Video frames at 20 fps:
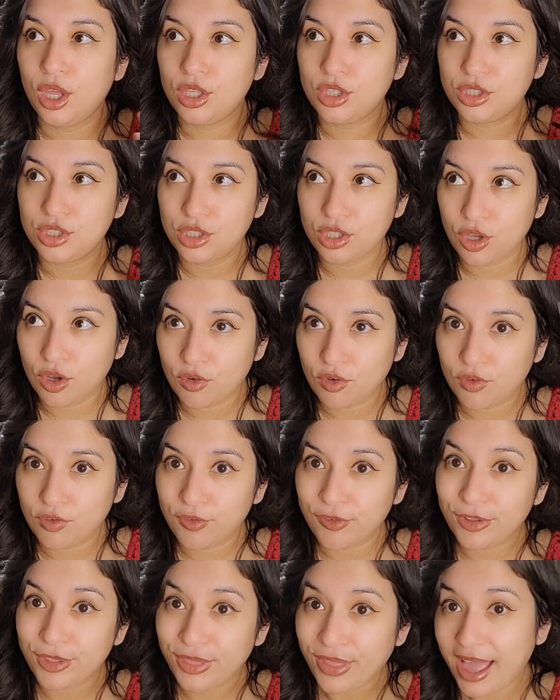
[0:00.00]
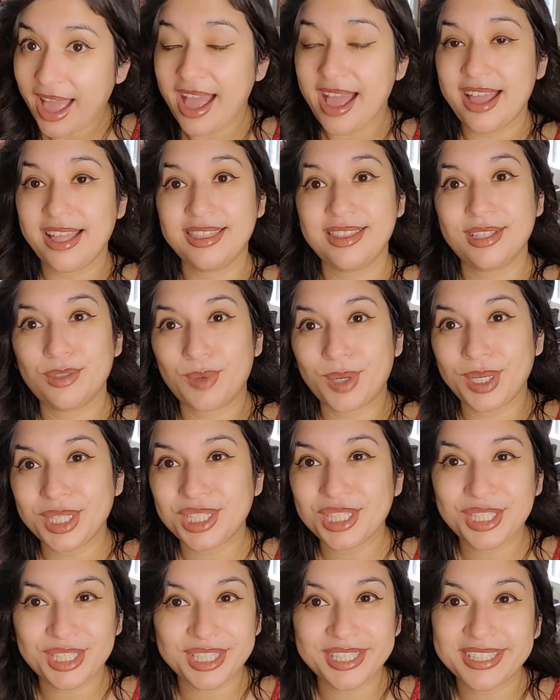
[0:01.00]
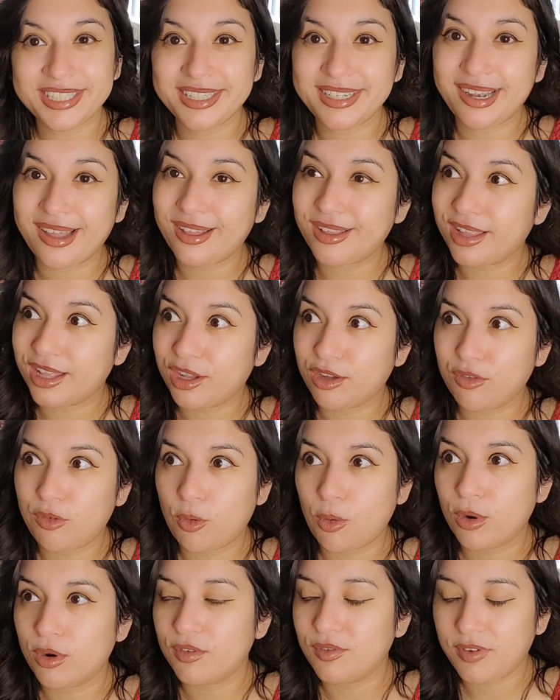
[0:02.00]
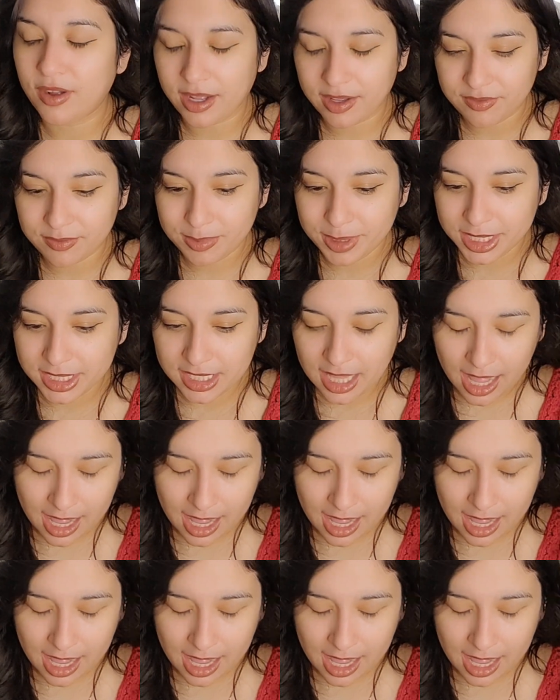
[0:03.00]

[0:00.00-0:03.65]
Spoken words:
So for that, that's why it's a 6 and not like a 4 or 5, because